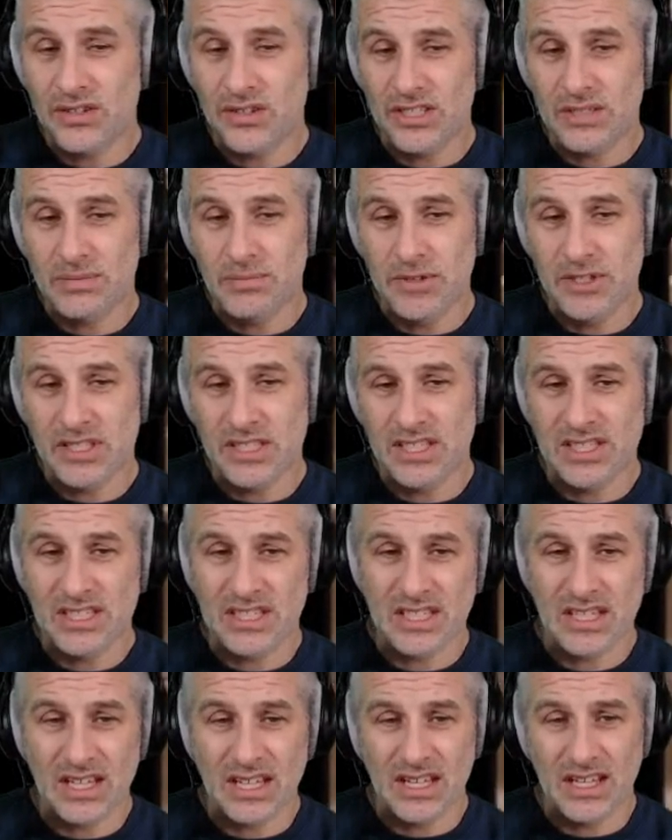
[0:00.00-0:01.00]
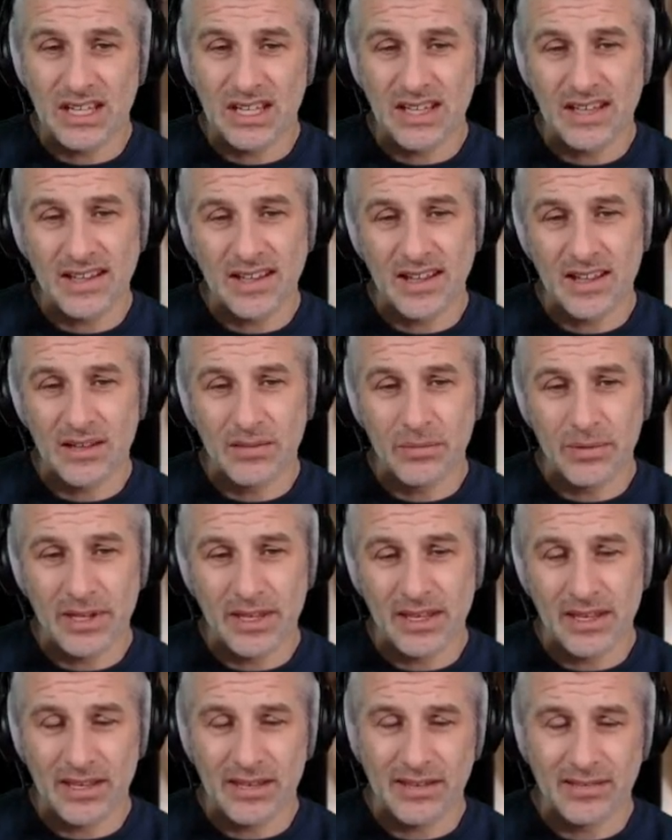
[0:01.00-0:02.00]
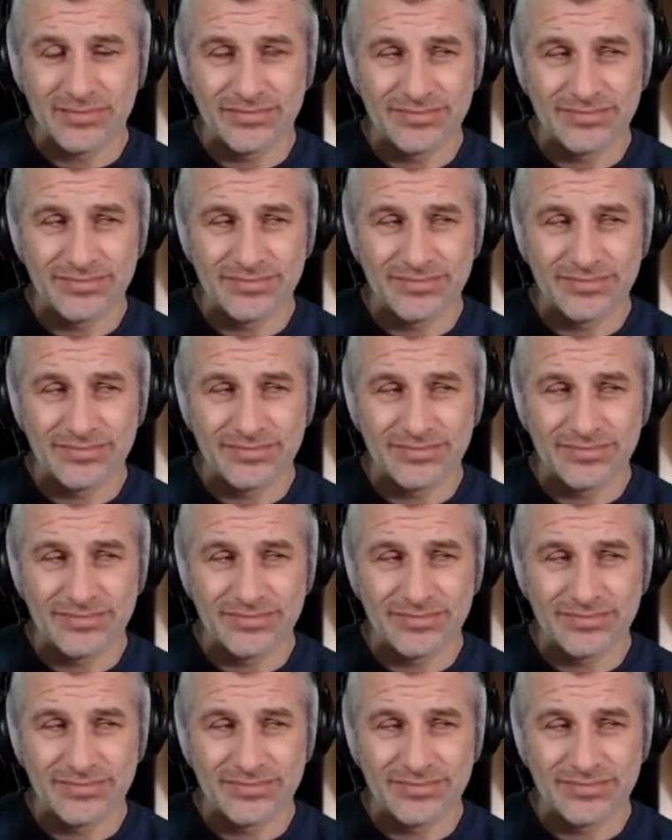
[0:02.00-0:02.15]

Christmas, uh, I'll be